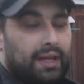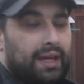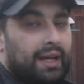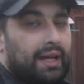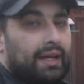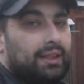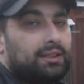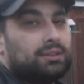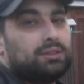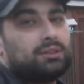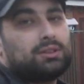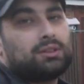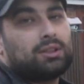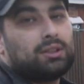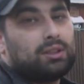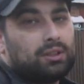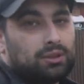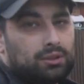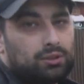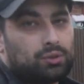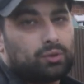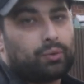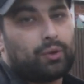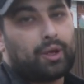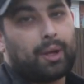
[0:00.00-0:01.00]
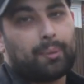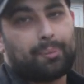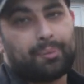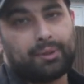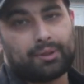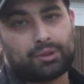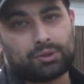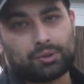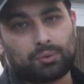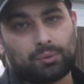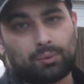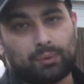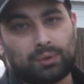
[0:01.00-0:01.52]
and 3
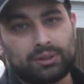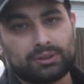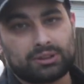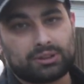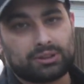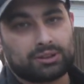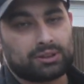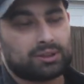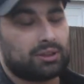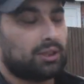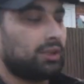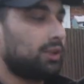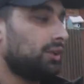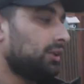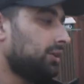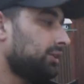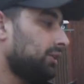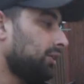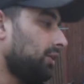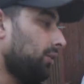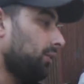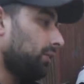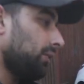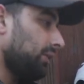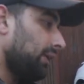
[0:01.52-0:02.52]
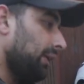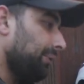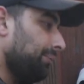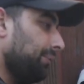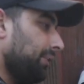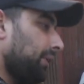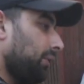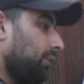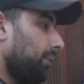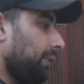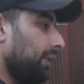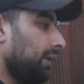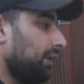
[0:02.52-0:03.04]
petrol ones, so let me
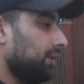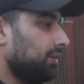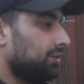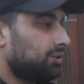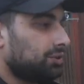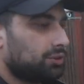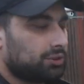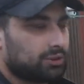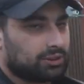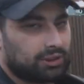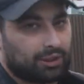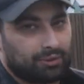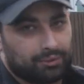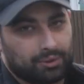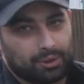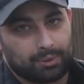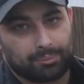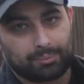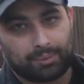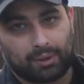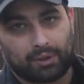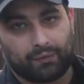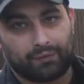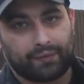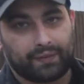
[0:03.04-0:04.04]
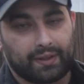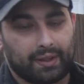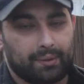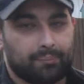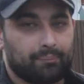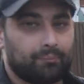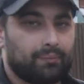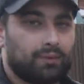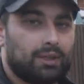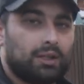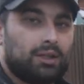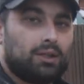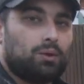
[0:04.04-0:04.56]
quickly tell you about them,
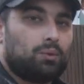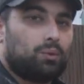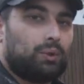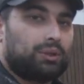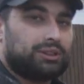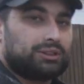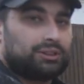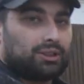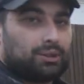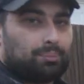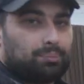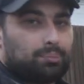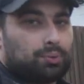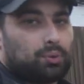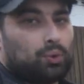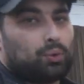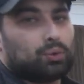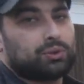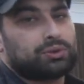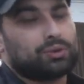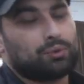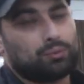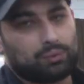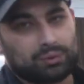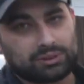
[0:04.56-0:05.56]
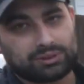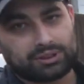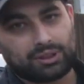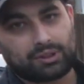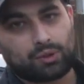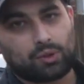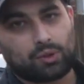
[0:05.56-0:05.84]
what's their pros and what's their